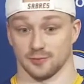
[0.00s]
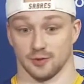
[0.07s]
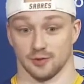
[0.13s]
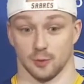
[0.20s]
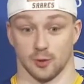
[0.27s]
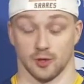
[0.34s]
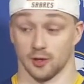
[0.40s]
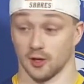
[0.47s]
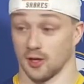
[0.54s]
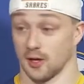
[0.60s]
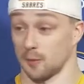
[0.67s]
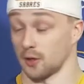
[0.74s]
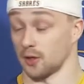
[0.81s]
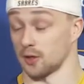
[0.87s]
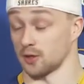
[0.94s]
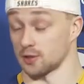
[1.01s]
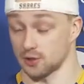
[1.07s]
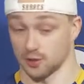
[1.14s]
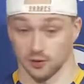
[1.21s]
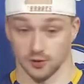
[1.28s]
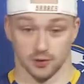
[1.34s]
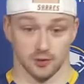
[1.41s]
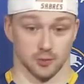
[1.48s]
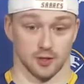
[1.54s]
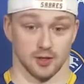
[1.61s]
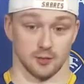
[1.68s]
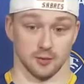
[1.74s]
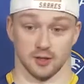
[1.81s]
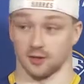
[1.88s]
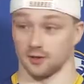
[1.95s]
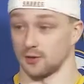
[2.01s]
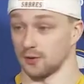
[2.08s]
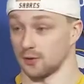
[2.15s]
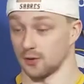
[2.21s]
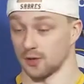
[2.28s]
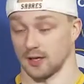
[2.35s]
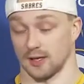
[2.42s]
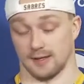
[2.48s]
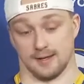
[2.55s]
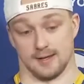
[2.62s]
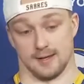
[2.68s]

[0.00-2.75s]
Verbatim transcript: we're gonna I'm gonna shoot, what I'm gonna do, like.